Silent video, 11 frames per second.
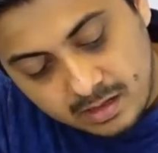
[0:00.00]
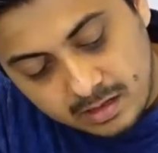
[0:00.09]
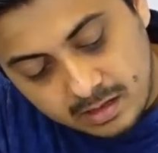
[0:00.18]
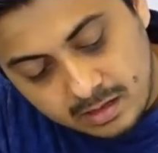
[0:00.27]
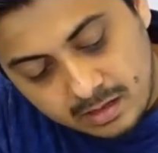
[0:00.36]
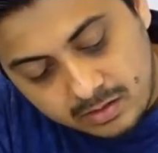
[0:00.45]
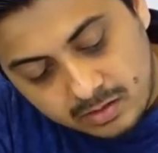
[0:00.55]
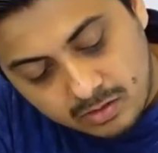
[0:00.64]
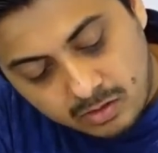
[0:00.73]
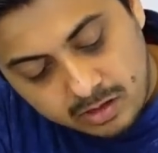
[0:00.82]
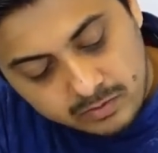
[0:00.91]
it's
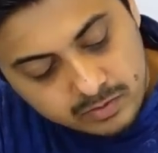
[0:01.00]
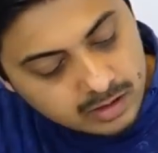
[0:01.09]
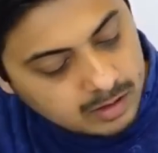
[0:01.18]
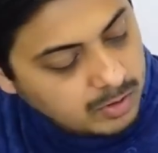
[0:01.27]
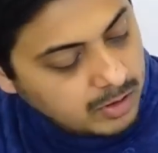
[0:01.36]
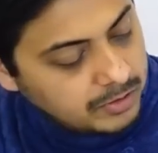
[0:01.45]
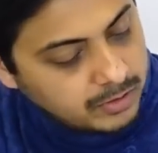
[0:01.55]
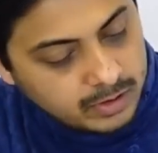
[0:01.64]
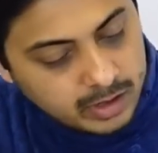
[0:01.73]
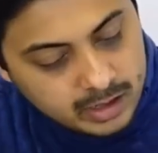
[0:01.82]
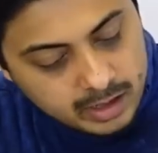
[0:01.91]
not even able to
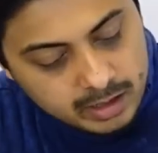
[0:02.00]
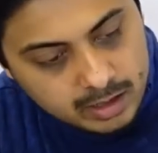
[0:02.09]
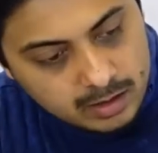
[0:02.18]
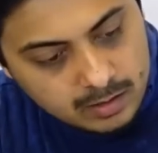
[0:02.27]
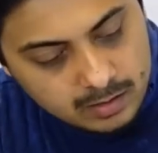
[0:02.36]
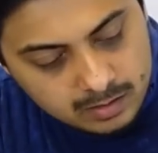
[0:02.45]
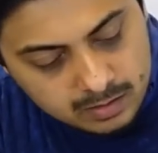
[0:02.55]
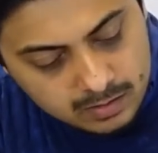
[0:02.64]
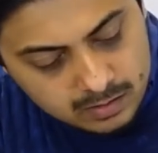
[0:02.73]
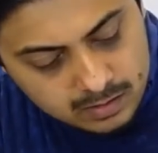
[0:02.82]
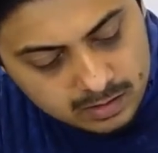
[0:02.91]
run it.
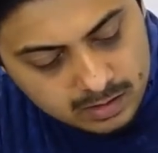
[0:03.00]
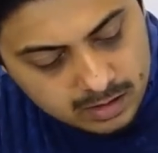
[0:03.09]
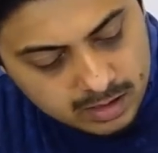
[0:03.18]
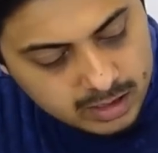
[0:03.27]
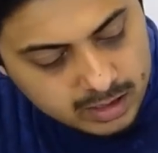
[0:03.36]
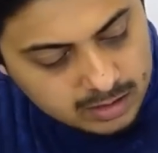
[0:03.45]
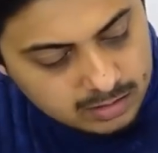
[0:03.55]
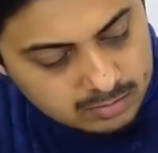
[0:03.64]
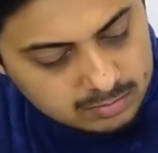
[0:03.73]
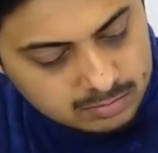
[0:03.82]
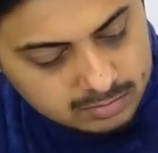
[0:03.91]
Like,
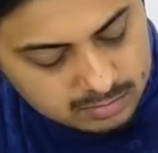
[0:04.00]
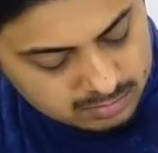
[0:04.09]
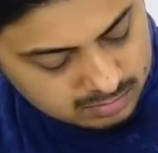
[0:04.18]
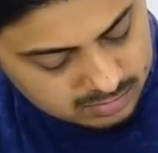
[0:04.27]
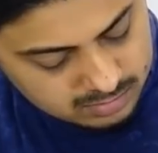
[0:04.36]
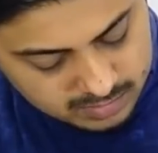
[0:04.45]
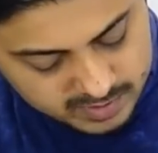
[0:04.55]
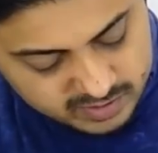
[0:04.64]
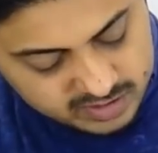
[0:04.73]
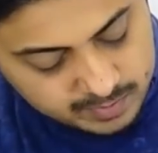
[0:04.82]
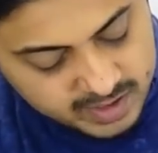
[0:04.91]
the
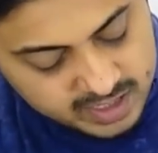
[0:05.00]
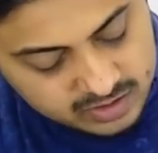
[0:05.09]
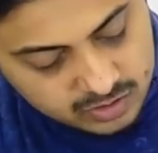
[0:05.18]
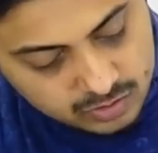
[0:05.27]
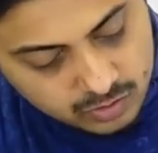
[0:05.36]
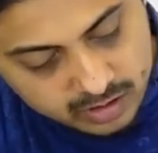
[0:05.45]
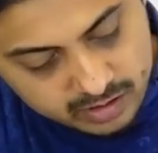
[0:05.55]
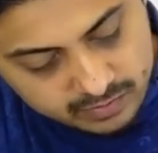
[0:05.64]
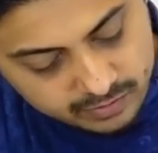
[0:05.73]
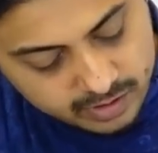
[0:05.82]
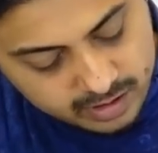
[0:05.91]
power supply is not good
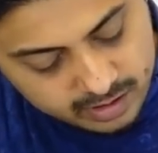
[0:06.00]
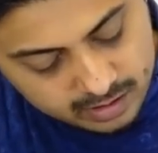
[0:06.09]
enough for it.